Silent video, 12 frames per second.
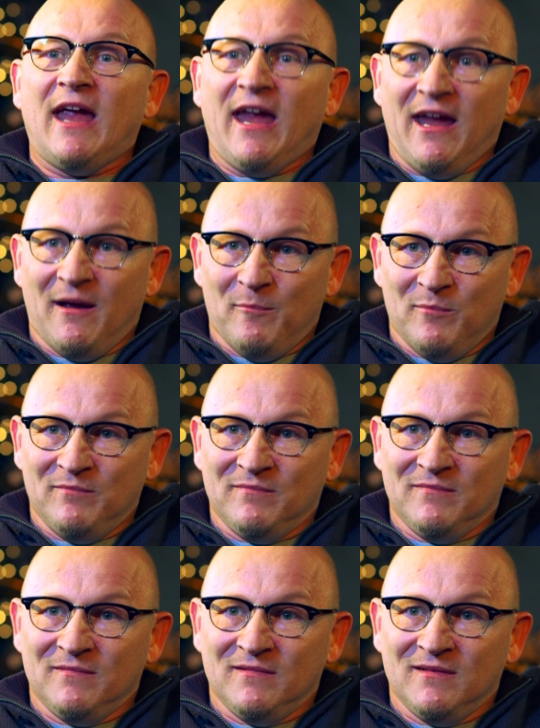
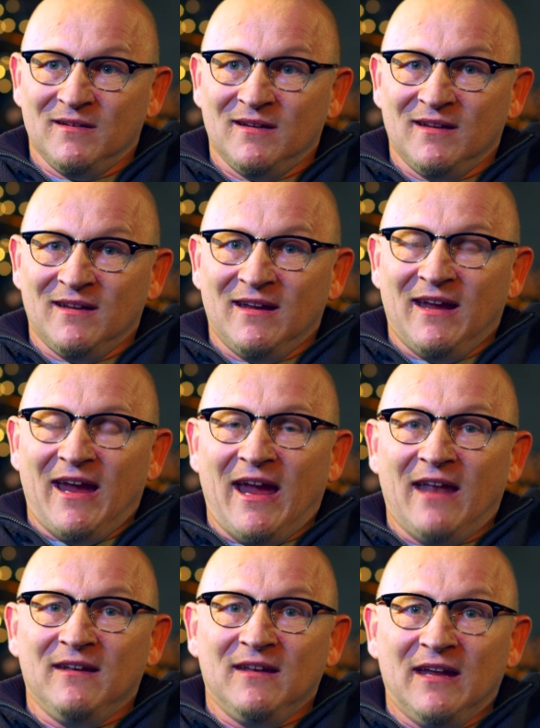am.
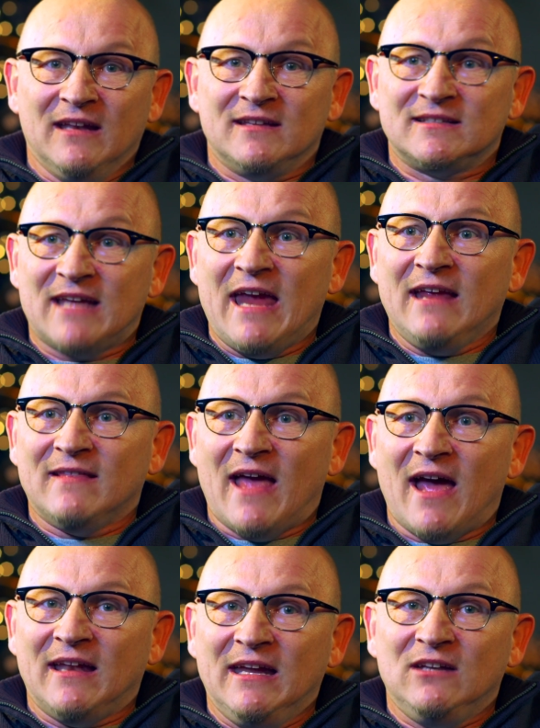And in saying
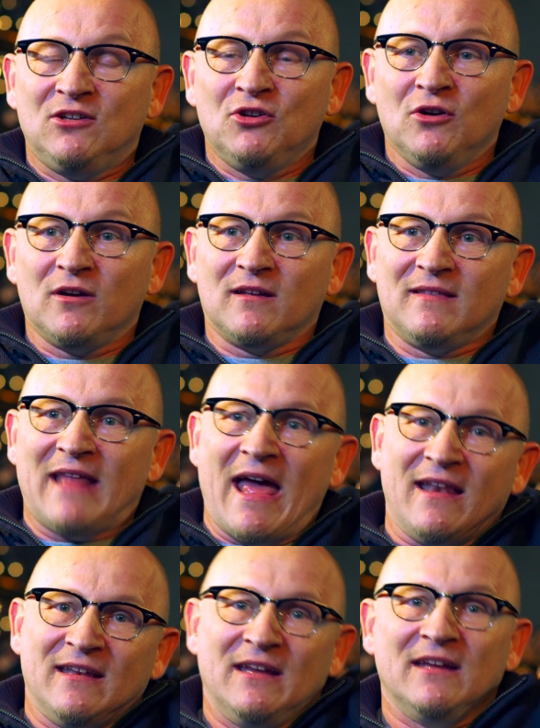that, he took that